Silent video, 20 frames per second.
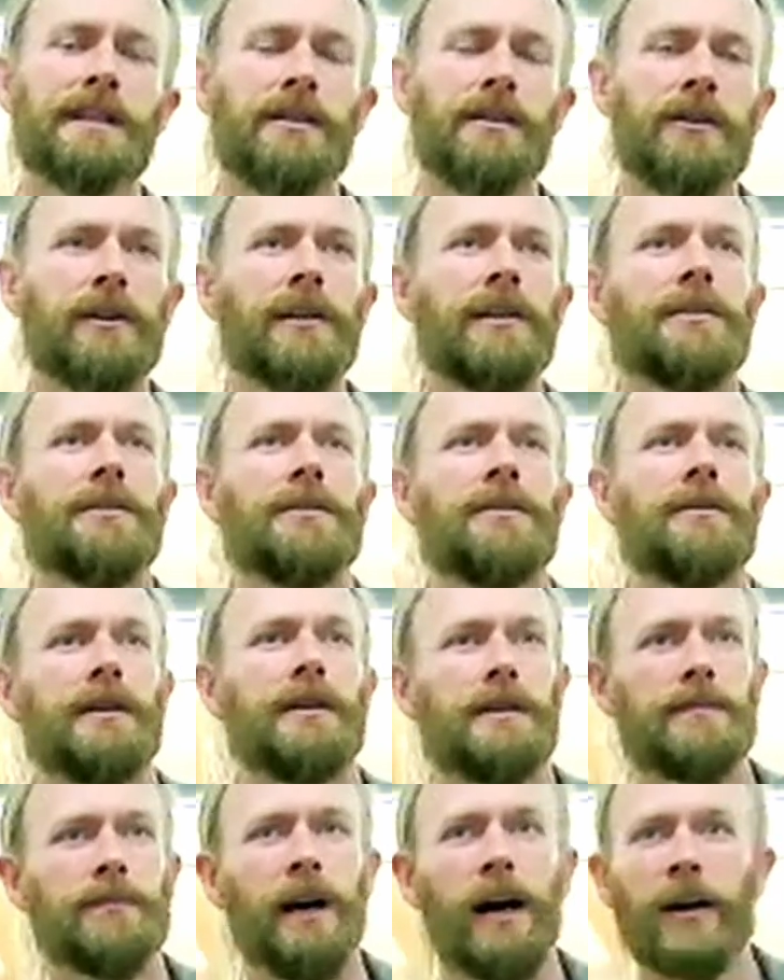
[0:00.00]
According to
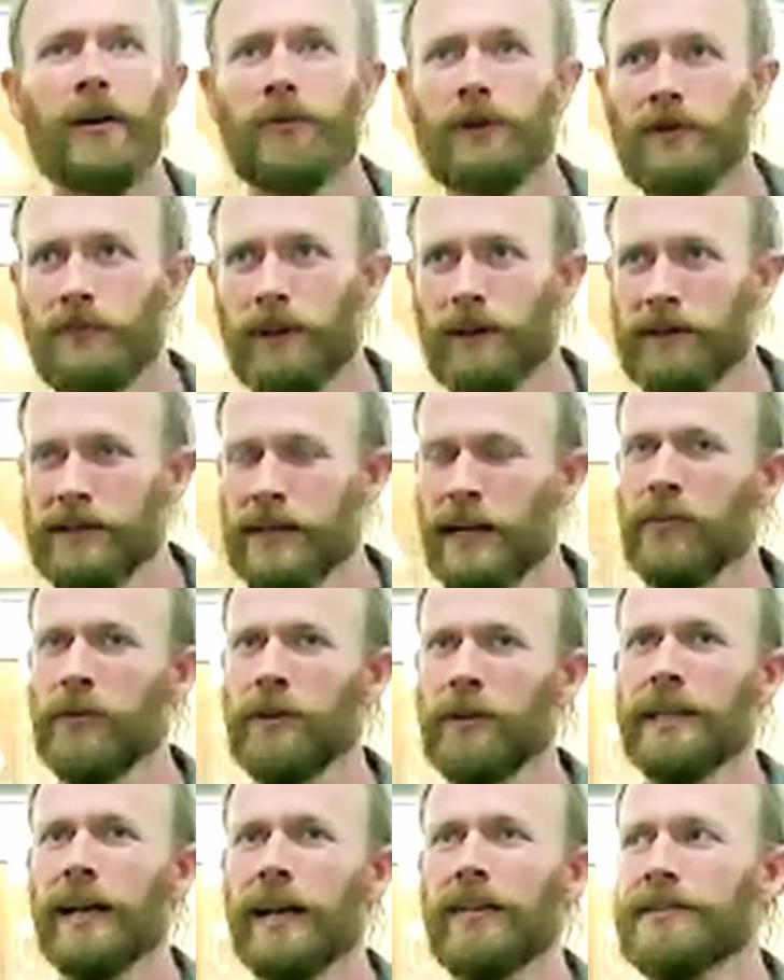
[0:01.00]
this model we built out
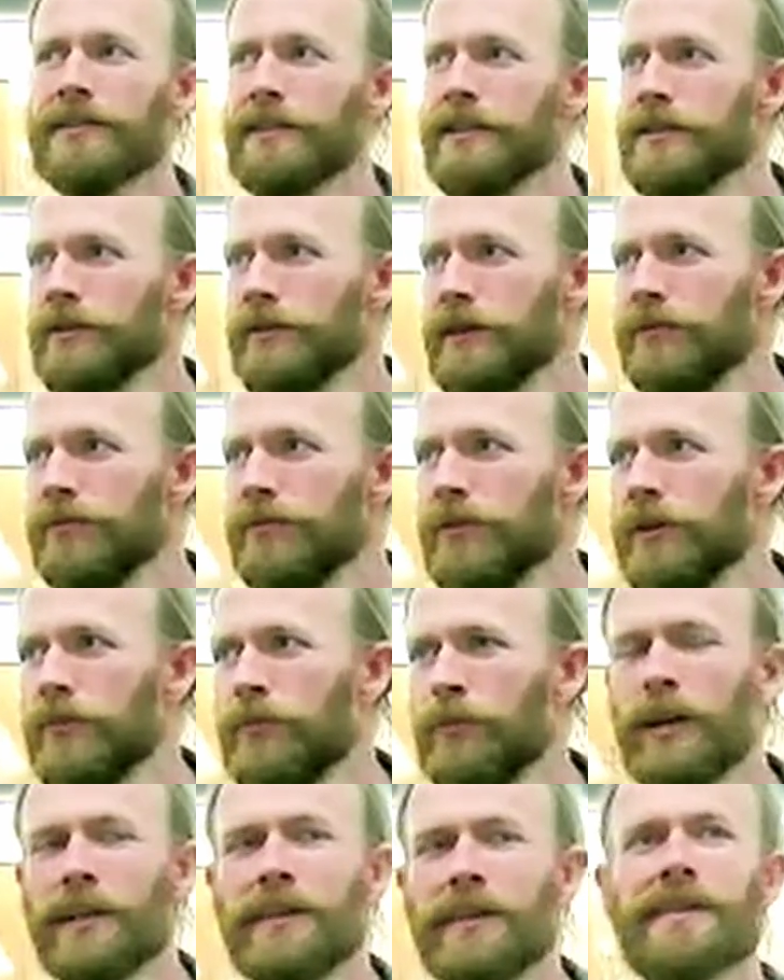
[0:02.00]
where galaxies only form
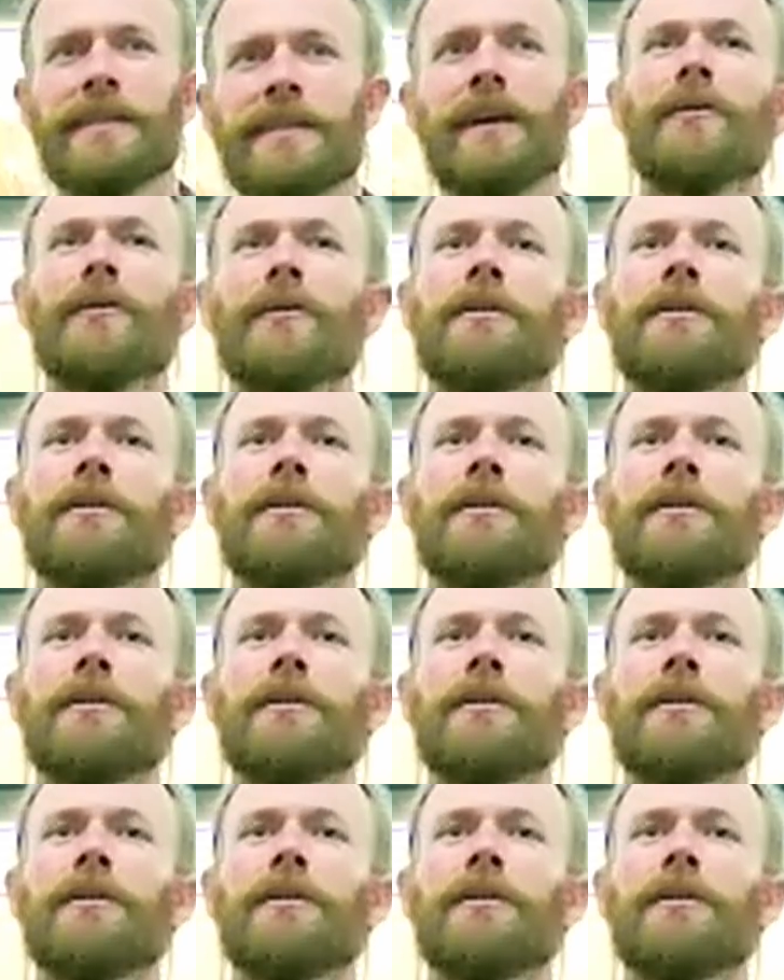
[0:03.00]
once,